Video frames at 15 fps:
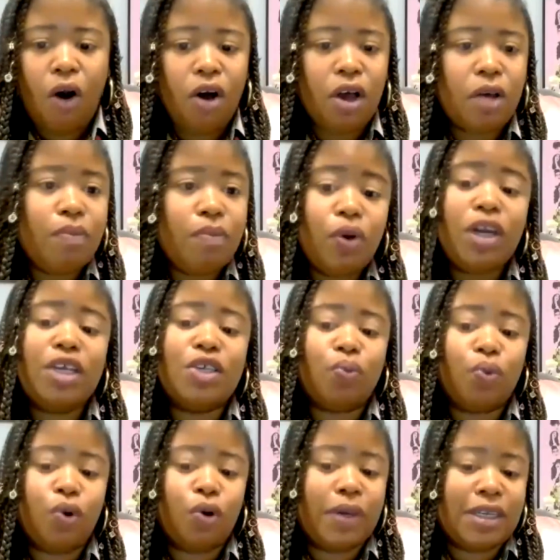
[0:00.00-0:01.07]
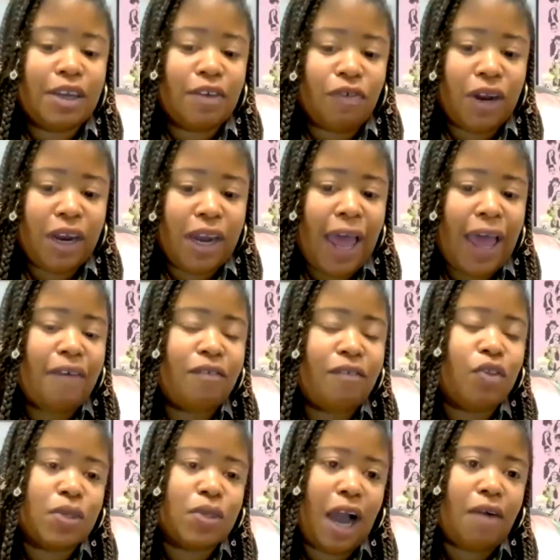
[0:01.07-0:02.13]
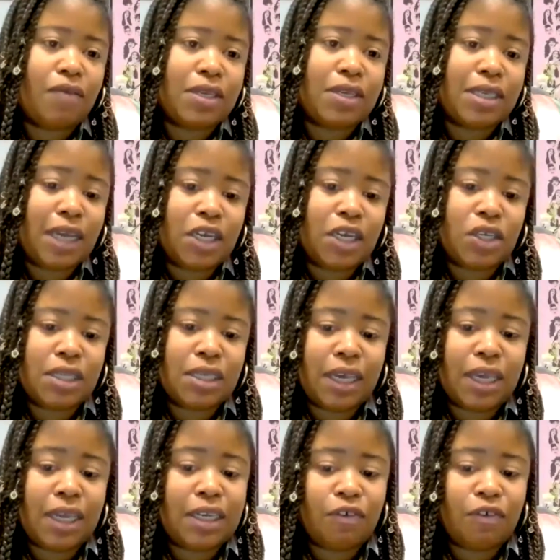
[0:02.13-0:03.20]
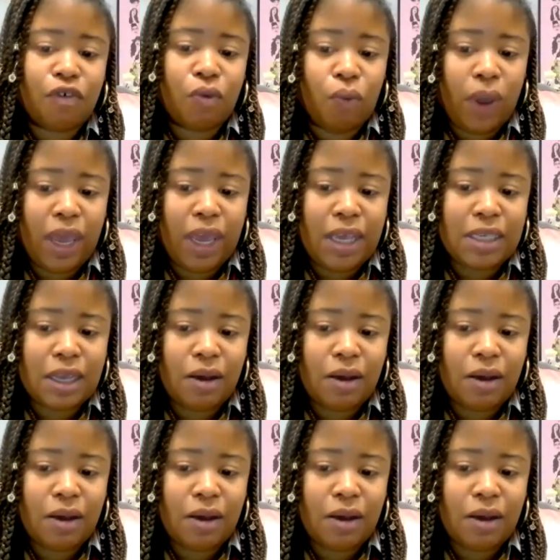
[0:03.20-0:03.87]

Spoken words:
All communities will be different and have those conversations in different ways.